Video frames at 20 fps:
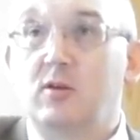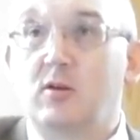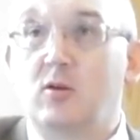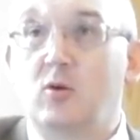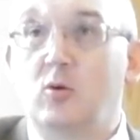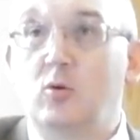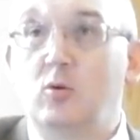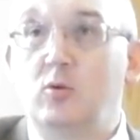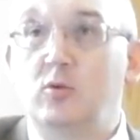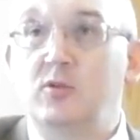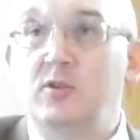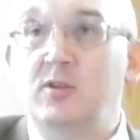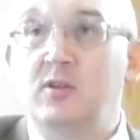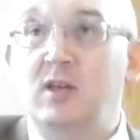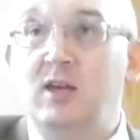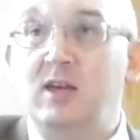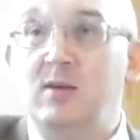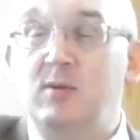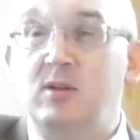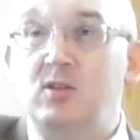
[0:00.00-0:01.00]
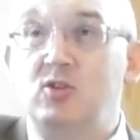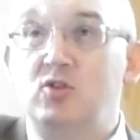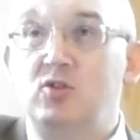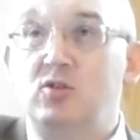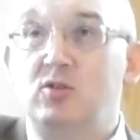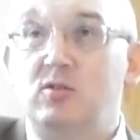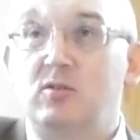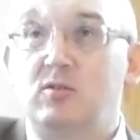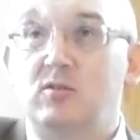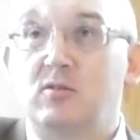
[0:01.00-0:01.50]
golden image,
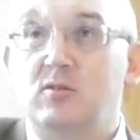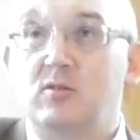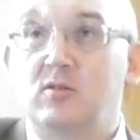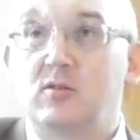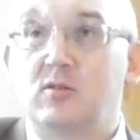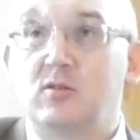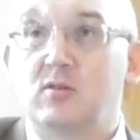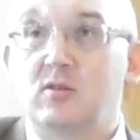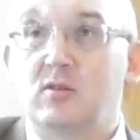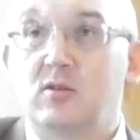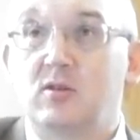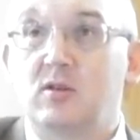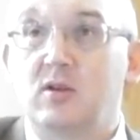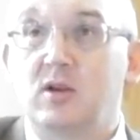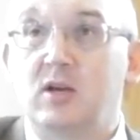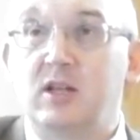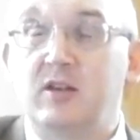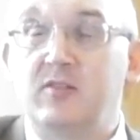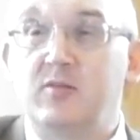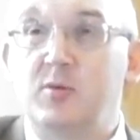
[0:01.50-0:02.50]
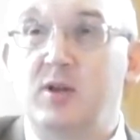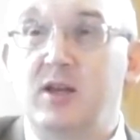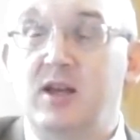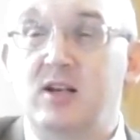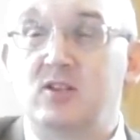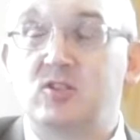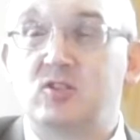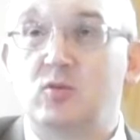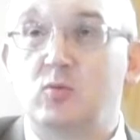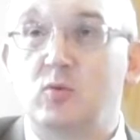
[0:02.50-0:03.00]
and everybody
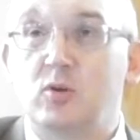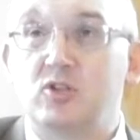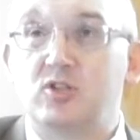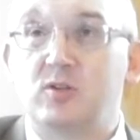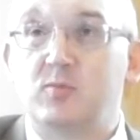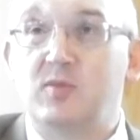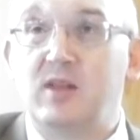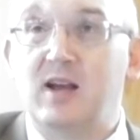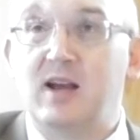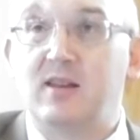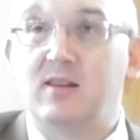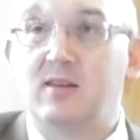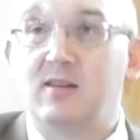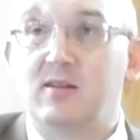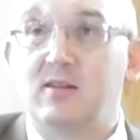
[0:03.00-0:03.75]
has to worship that.